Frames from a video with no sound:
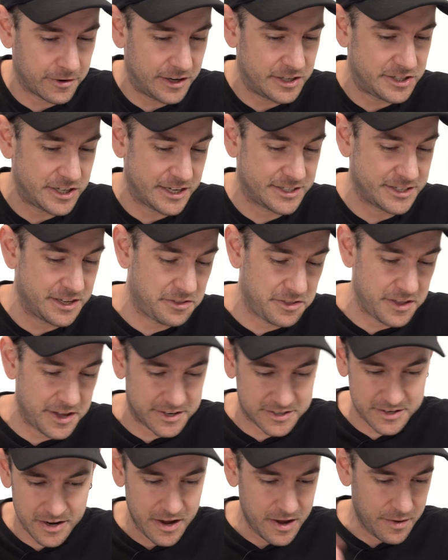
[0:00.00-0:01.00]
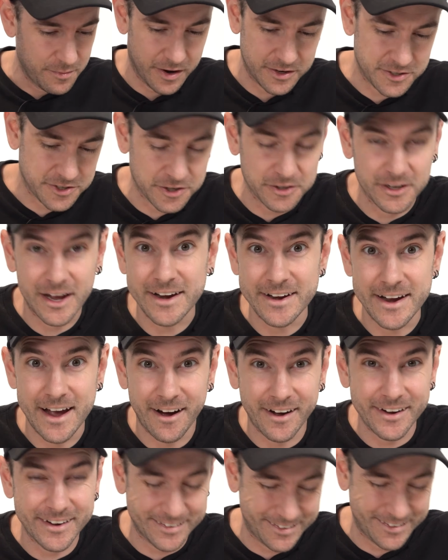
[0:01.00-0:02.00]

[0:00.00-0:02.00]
I adjusted things, but too late now.